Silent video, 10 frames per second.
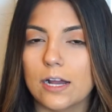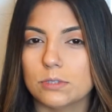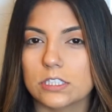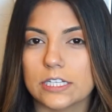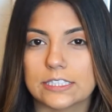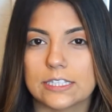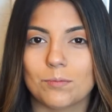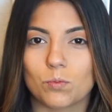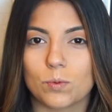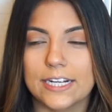up to like
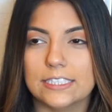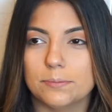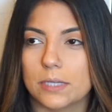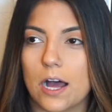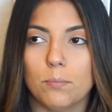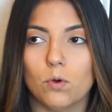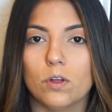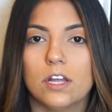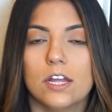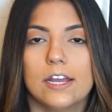some random
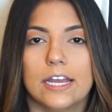couple